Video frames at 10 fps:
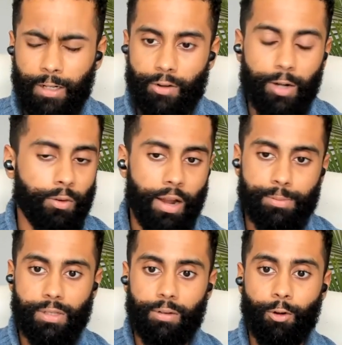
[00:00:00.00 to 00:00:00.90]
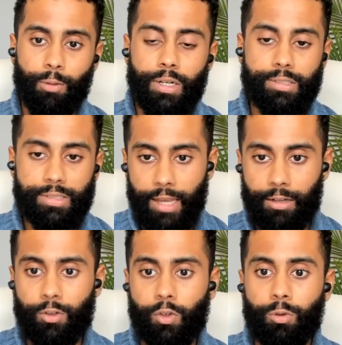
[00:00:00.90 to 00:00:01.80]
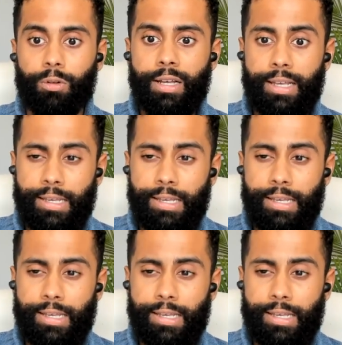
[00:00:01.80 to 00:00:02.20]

we try to grab stuff from their site to